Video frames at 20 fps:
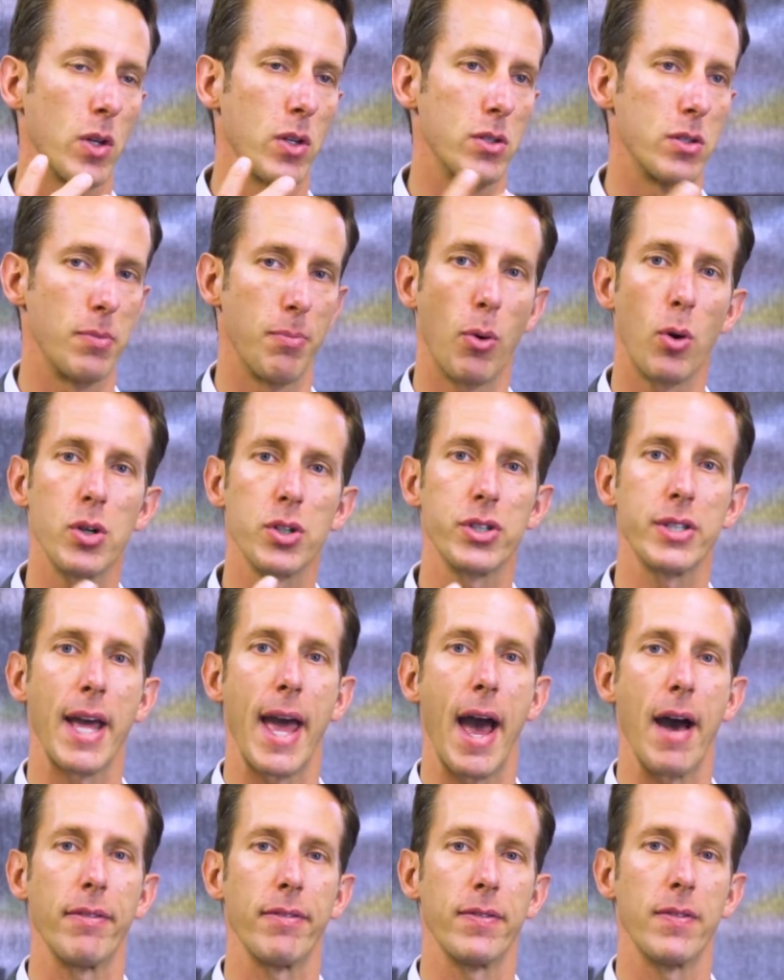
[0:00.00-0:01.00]
support
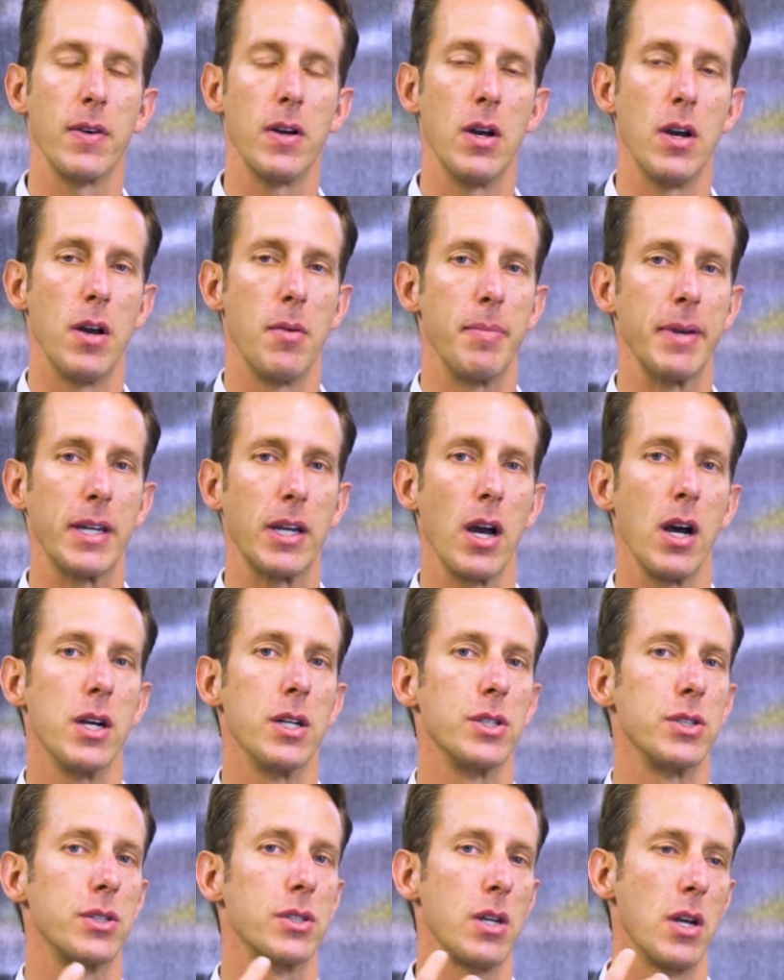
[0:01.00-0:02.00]
staff
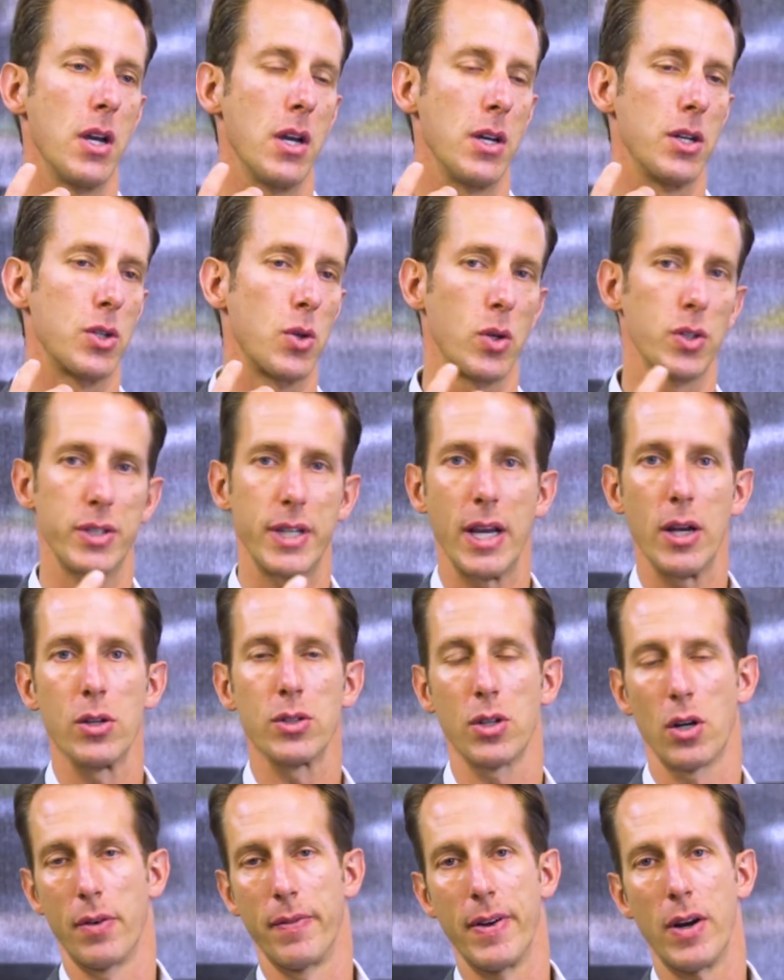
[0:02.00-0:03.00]
because short
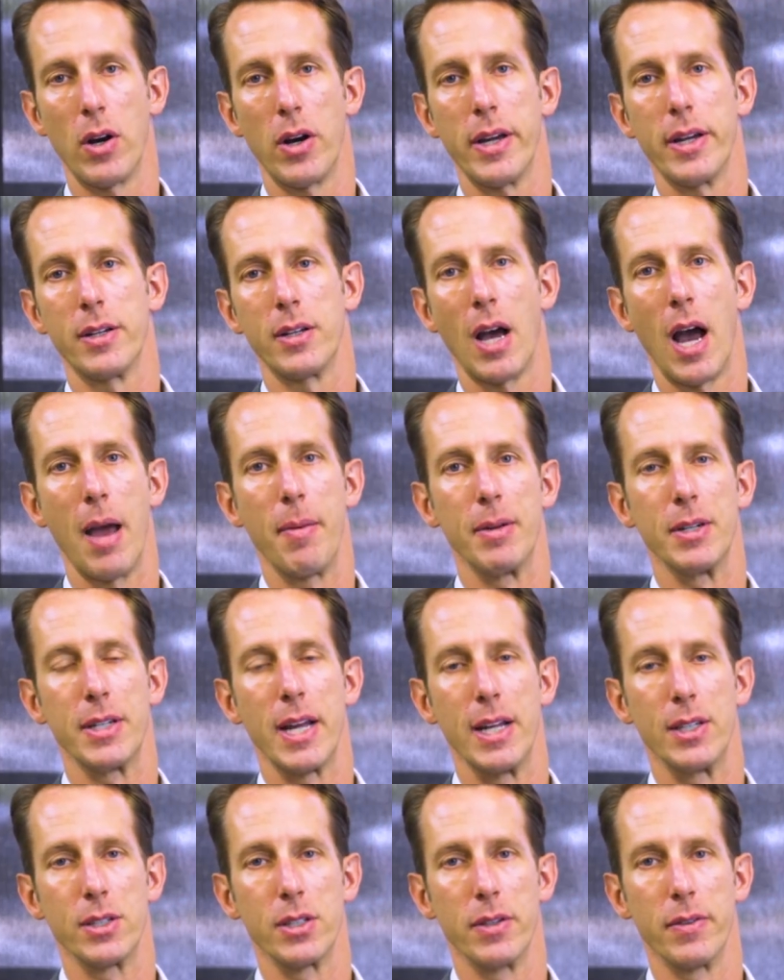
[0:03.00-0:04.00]
sales are very time
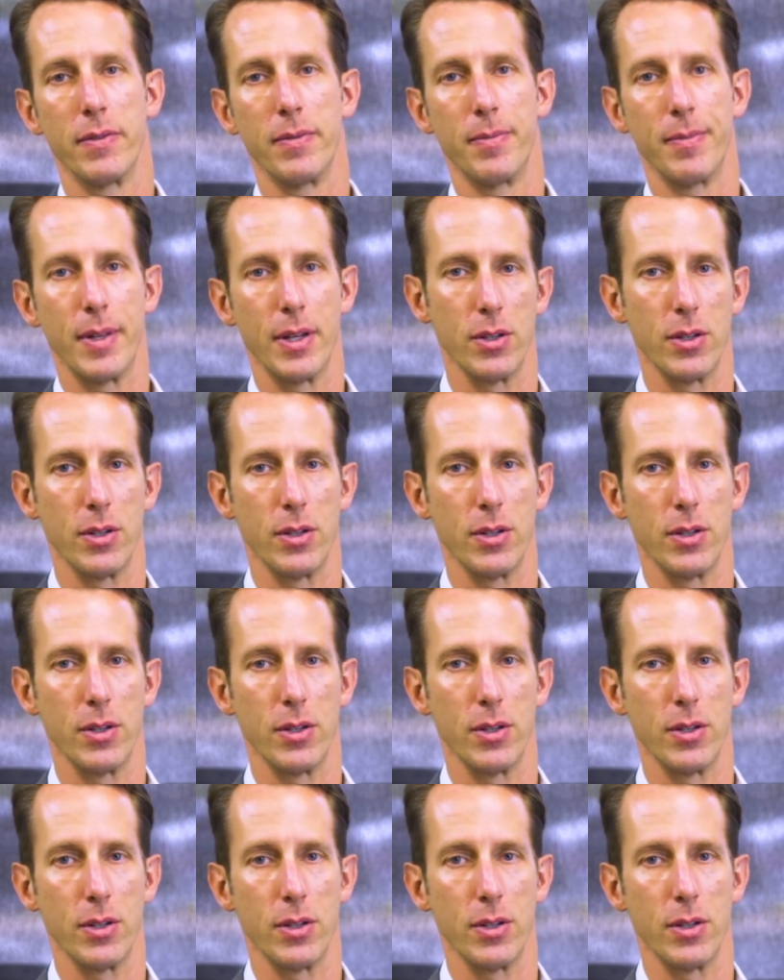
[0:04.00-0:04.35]
intensive.